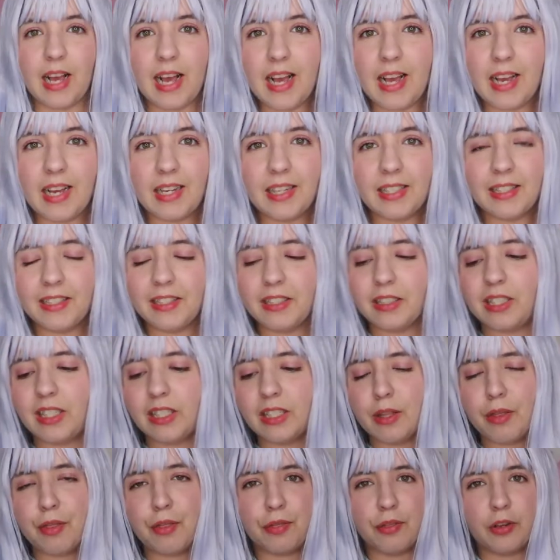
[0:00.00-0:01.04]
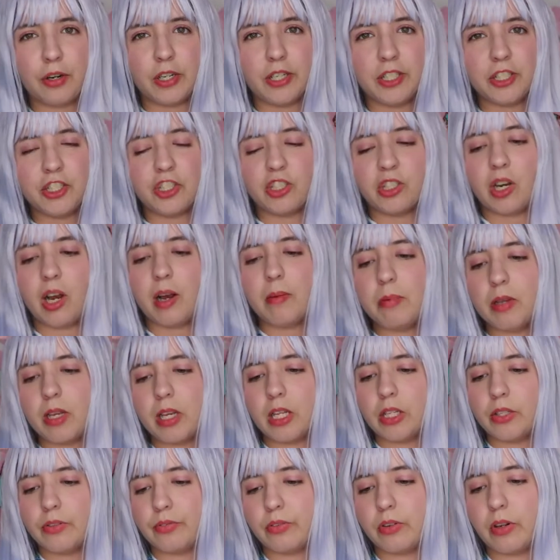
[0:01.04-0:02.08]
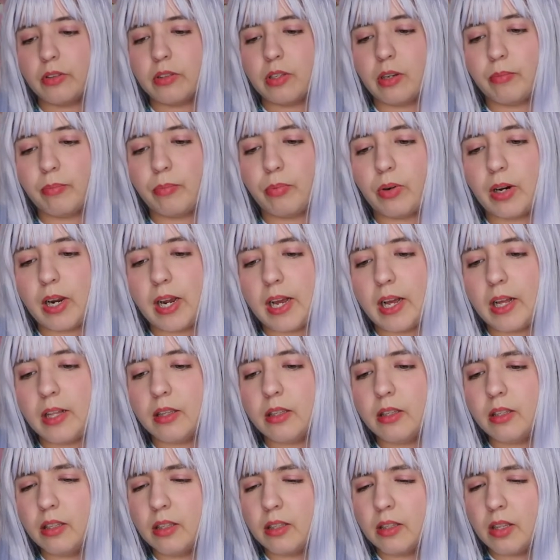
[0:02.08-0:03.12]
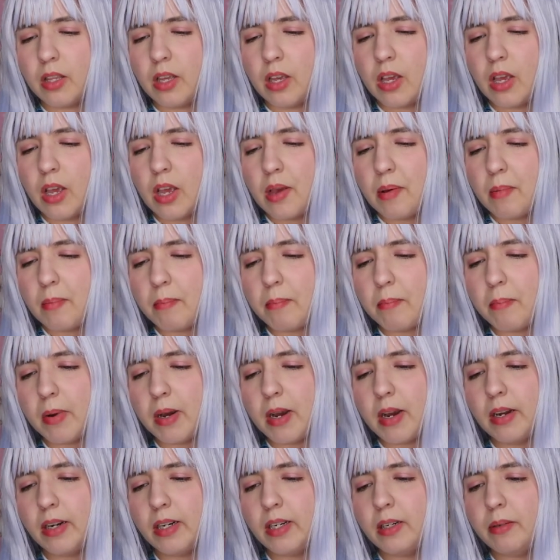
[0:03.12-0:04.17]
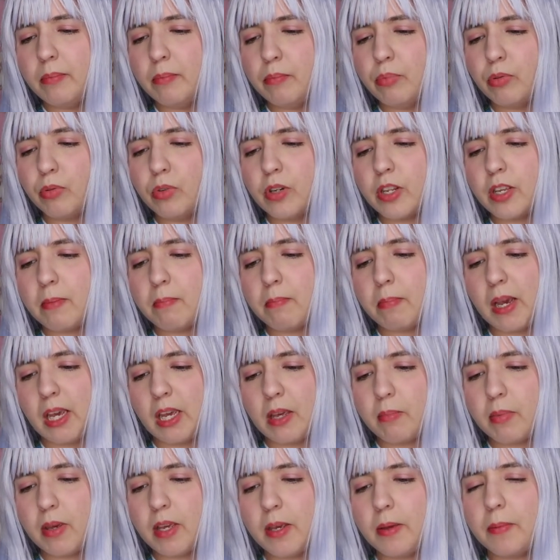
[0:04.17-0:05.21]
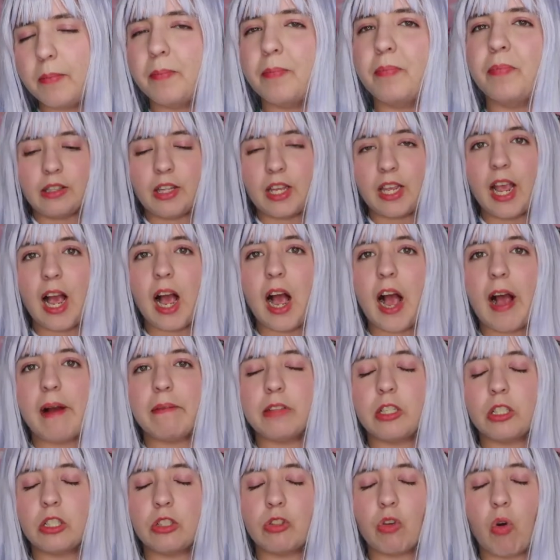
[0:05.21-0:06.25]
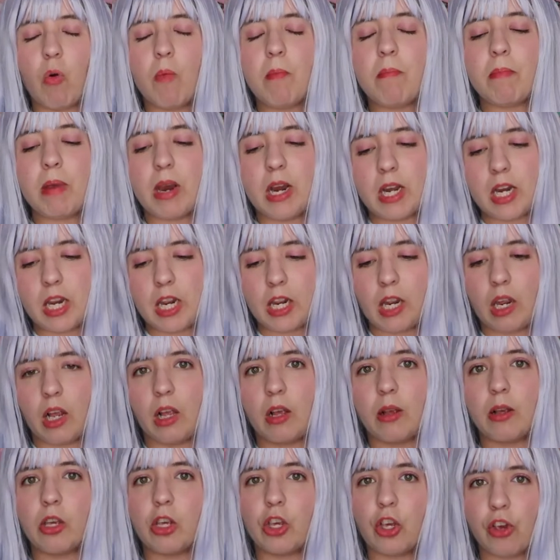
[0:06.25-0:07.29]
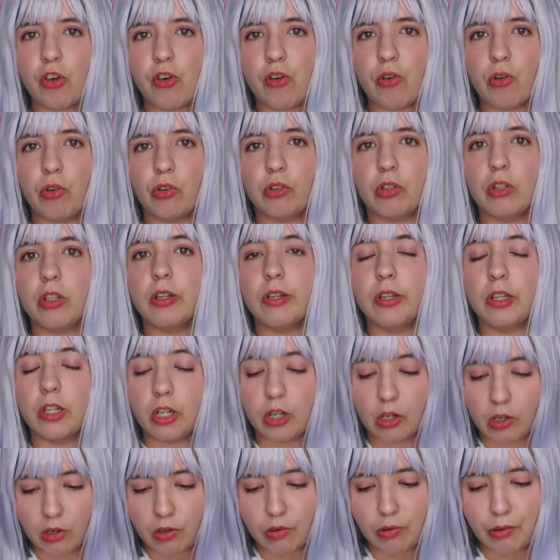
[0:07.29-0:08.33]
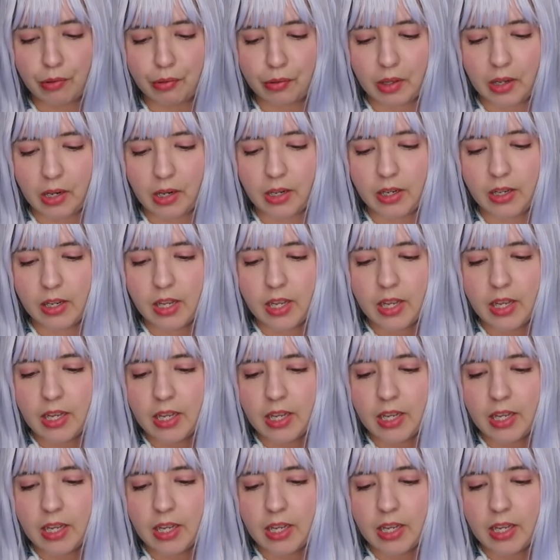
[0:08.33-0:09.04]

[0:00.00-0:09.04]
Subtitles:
And the third shop is from the brand Merbunnybaby. They have so many cute clothing.